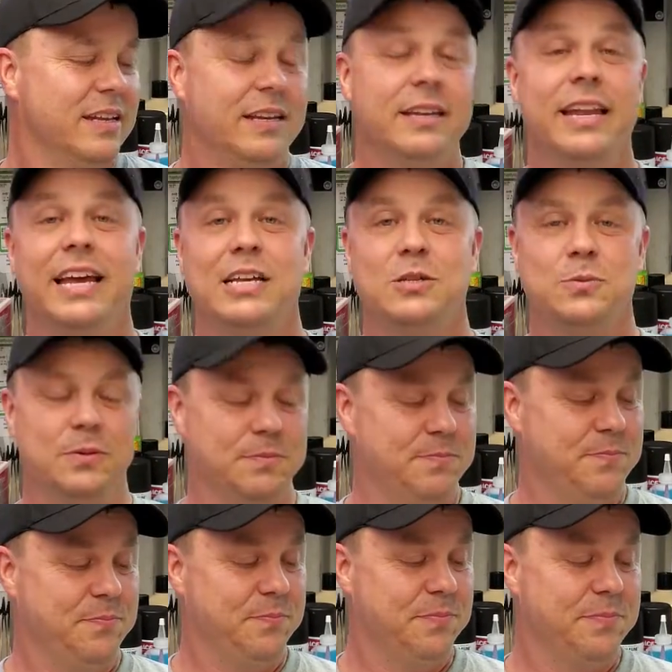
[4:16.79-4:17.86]
Next one.
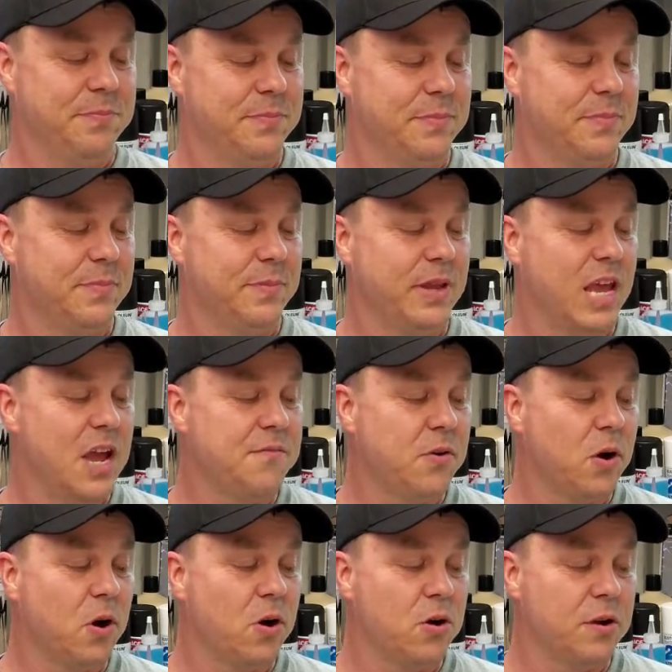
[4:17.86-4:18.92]

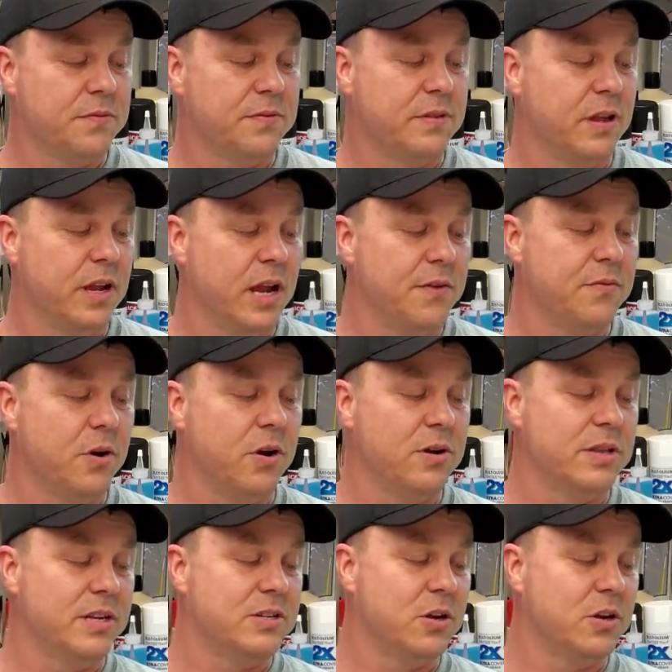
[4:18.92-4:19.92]
Ever heard the